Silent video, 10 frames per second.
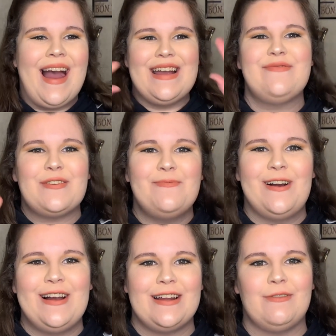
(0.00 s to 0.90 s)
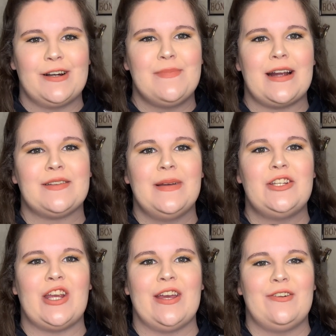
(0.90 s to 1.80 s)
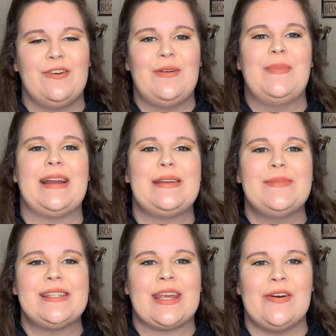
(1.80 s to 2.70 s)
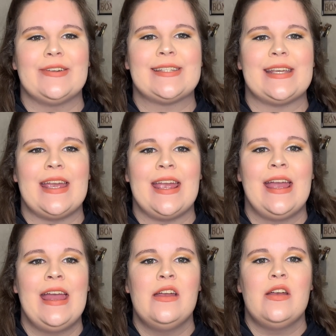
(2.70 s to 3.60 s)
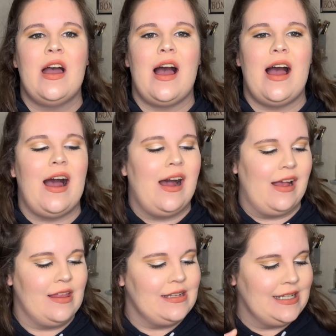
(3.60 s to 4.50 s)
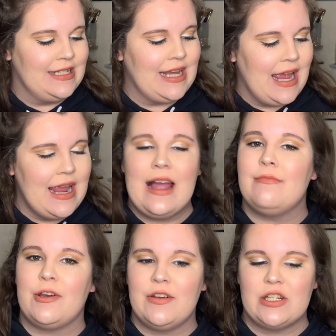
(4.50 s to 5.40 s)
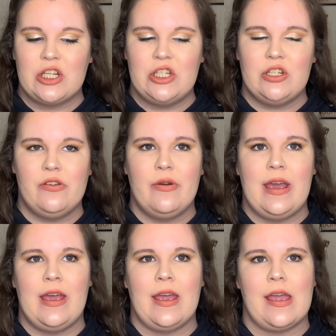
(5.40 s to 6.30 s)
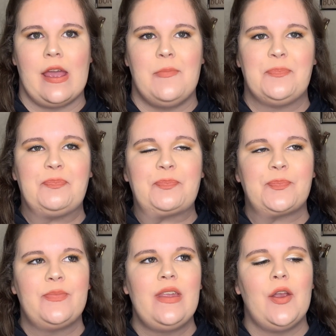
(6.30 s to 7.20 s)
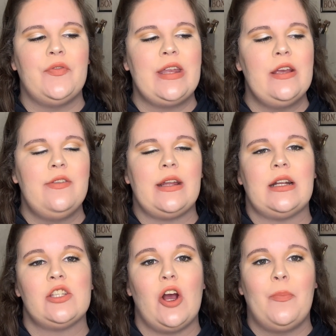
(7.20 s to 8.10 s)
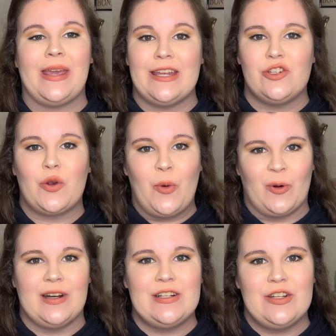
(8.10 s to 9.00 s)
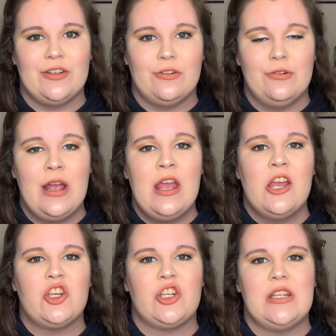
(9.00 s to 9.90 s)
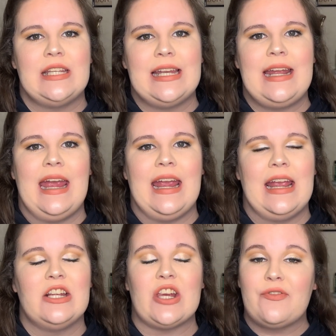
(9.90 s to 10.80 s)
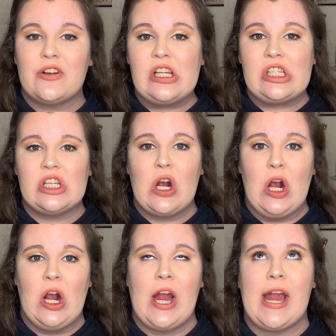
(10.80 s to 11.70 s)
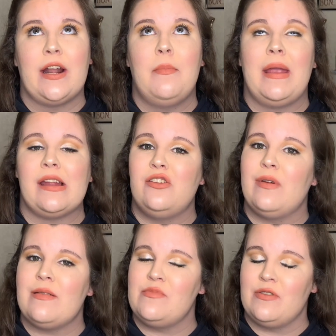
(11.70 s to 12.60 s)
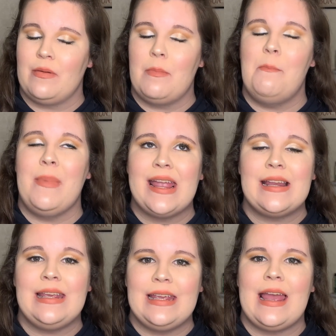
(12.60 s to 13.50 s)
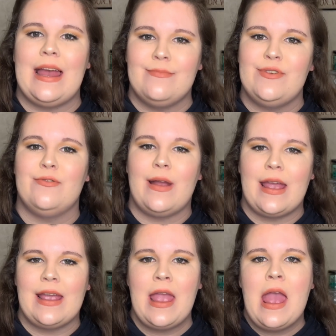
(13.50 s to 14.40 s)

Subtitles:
everyone, welcome back to my channel. My name is Kelsey. Today I'm going to do a video that I saw Paige Koren do. She did a Jeffree Star and a Manny MUA.